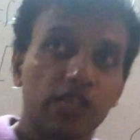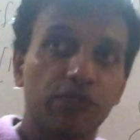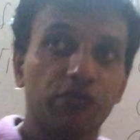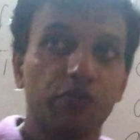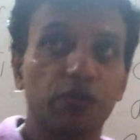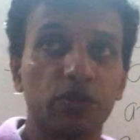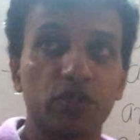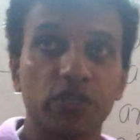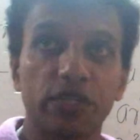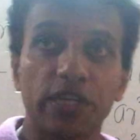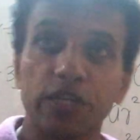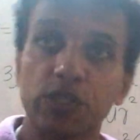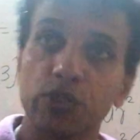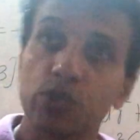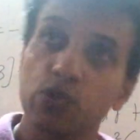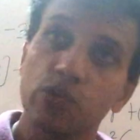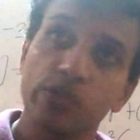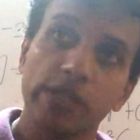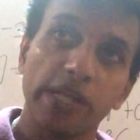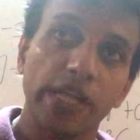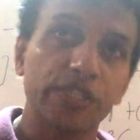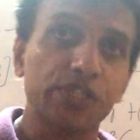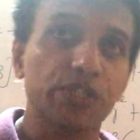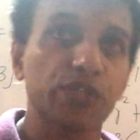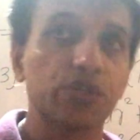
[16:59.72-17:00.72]
if you say 2,
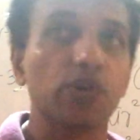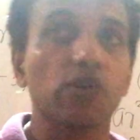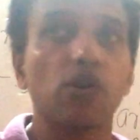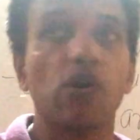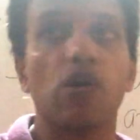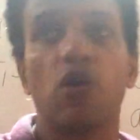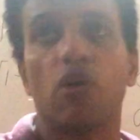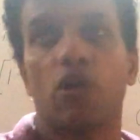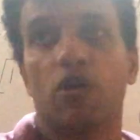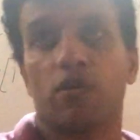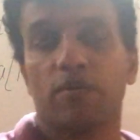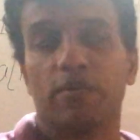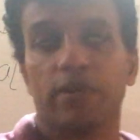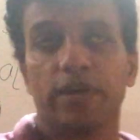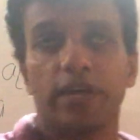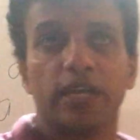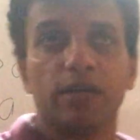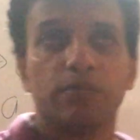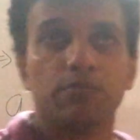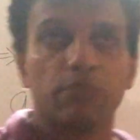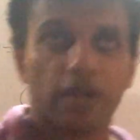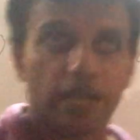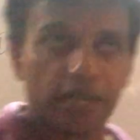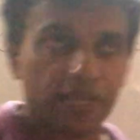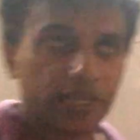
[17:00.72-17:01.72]
that's wrong,
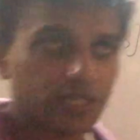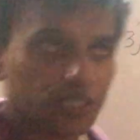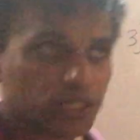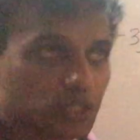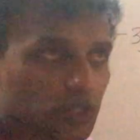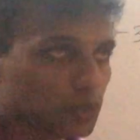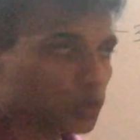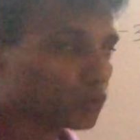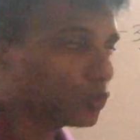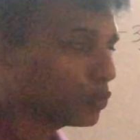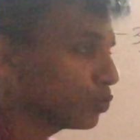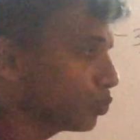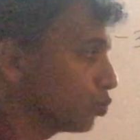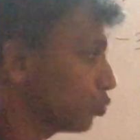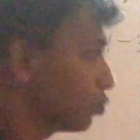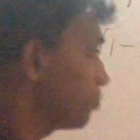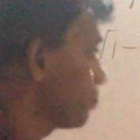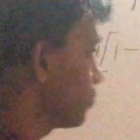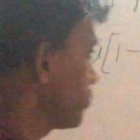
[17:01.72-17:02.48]
right? Minus 2